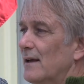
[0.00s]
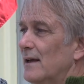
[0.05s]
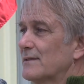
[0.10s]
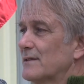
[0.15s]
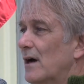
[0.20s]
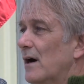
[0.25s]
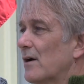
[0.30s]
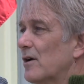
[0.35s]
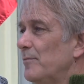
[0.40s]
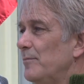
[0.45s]

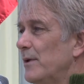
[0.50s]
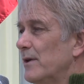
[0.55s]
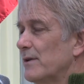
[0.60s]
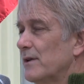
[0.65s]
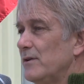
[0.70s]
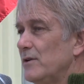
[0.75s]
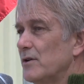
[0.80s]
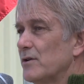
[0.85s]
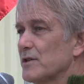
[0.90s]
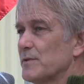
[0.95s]
it's 100
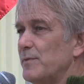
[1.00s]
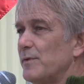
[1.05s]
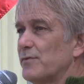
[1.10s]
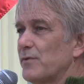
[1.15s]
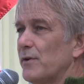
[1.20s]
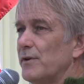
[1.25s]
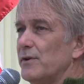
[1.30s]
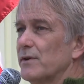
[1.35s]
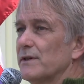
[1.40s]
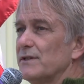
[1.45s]
million years
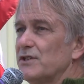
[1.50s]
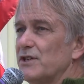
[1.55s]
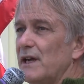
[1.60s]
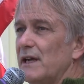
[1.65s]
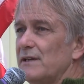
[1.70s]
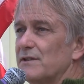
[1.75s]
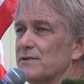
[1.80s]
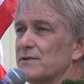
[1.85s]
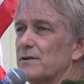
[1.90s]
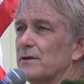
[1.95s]
before you can
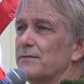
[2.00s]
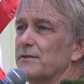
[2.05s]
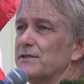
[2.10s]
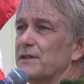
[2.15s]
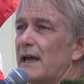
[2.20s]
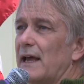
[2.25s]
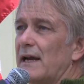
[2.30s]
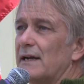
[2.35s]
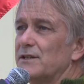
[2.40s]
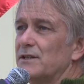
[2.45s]
change
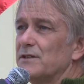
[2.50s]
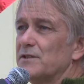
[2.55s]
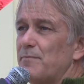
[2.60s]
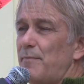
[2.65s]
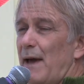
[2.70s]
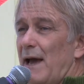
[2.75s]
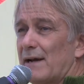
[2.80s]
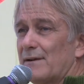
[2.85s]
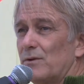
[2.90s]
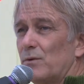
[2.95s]
surface
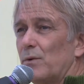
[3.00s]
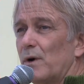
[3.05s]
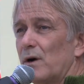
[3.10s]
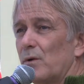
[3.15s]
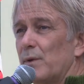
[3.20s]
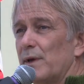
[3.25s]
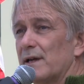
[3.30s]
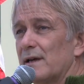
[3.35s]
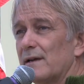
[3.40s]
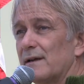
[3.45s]
antigens back to
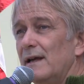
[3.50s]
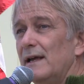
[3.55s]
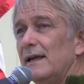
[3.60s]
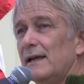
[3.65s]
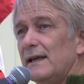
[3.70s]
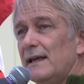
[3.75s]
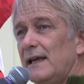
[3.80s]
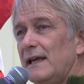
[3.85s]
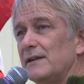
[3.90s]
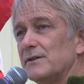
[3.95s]
where we can
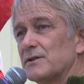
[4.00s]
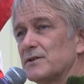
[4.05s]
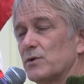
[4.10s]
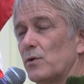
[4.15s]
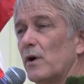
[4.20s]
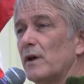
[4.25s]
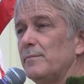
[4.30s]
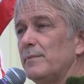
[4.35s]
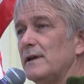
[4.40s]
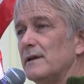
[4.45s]
eat
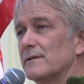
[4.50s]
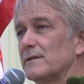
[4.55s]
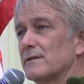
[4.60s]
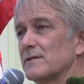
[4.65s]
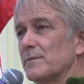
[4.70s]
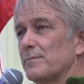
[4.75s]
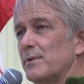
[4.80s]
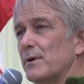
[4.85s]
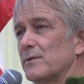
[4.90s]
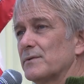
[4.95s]
soybeans
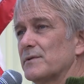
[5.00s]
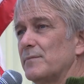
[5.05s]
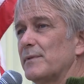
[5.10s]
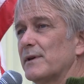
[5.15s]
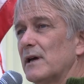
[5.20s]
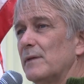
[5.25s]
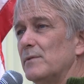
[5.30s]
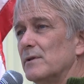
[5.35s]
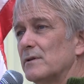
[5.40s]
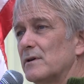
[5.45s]
as opposed to
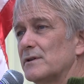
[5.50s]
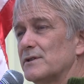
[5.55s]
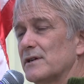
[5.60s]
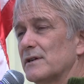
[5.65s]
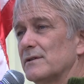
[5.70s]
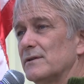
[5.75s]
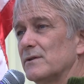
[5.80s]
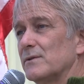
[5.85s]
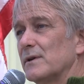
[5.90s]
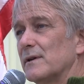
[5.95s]
become
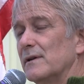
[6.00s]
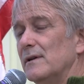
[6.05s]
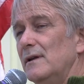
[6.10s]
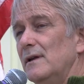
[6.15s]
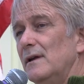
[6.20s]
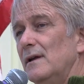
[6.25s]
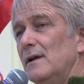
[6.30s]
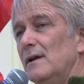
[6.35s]
allergic to it.